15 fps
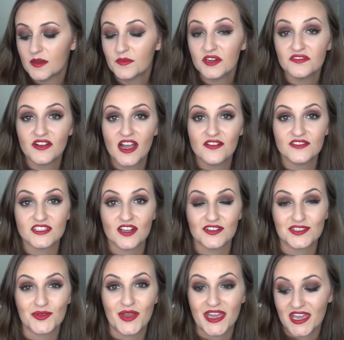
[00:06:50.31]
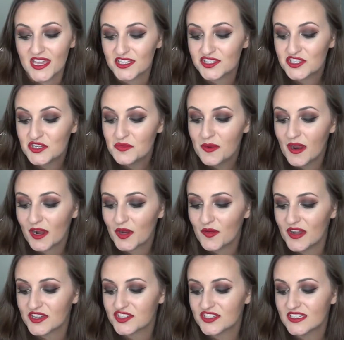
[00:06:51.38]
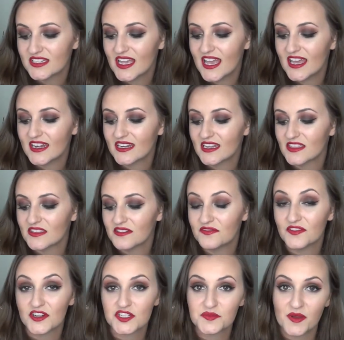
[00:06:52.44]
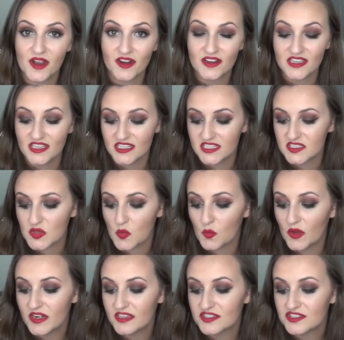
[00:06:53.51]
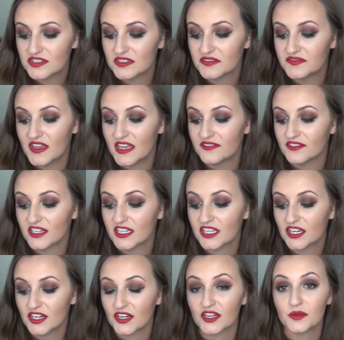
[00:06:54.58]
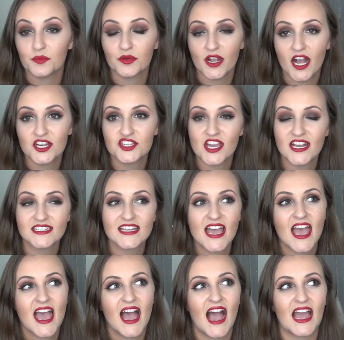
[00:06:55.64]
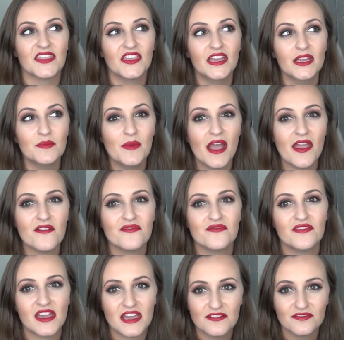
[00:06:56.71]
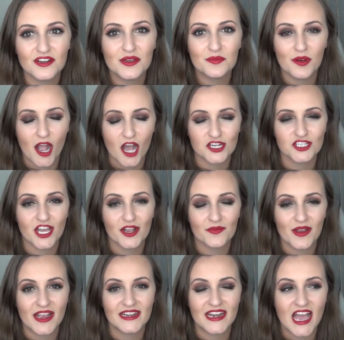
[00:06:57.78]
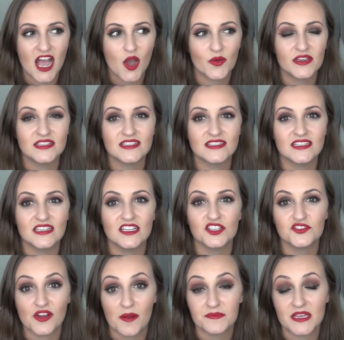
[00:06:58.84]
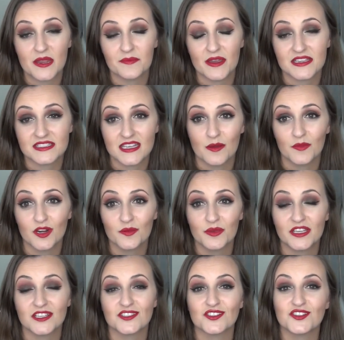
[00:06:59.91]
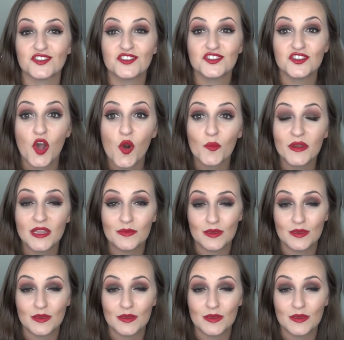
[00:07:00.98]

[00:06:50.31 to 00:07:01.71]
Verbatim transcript: Number five is also a two-part question, and the first part is, what is your favorite current project? I think my favorite project right now is the Drop ten by Summer because there's so many